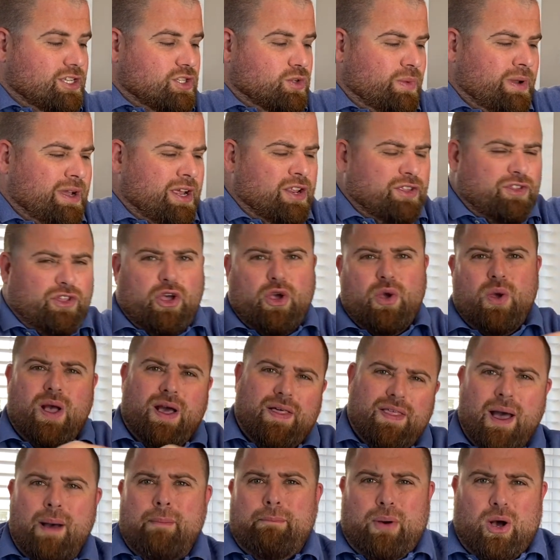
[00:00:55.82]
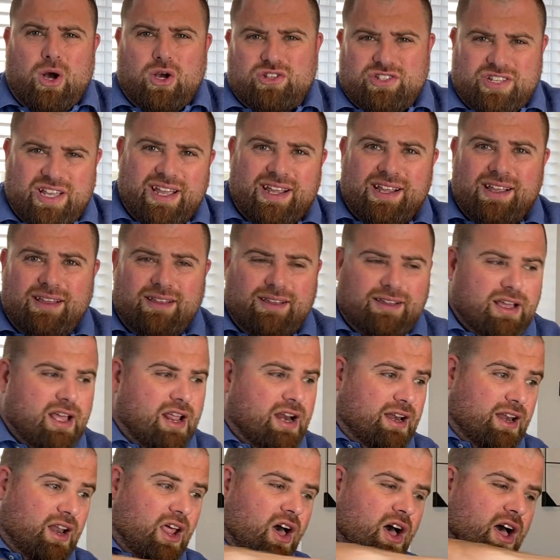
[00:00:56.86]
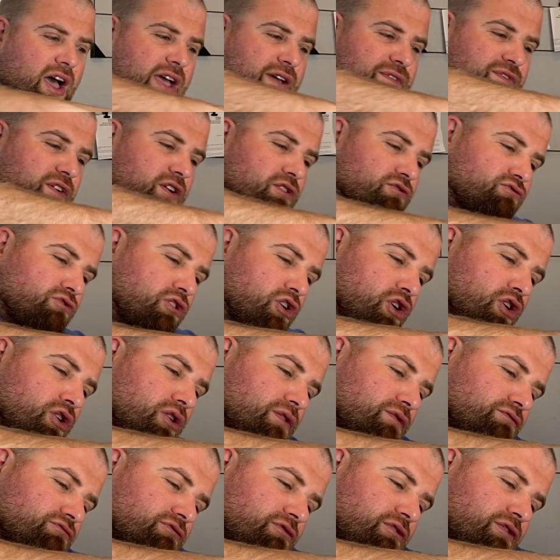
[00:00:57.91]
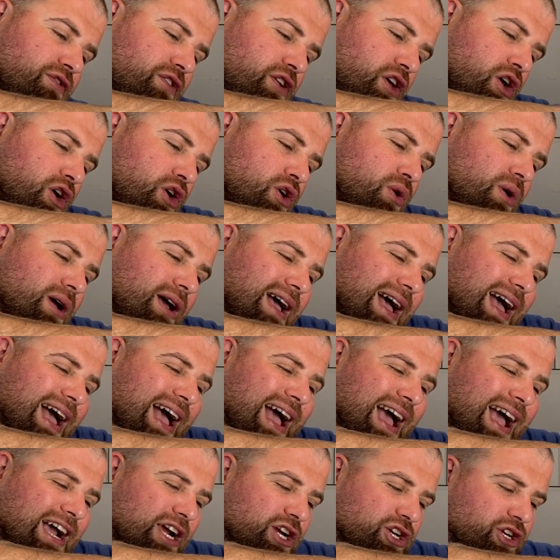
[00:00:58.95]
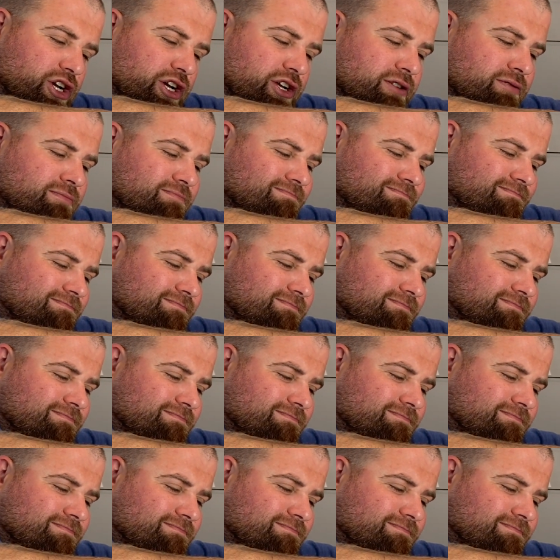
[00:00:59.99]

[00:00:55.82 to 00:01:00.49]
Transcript: we're going to do an unboxing, live re review, action,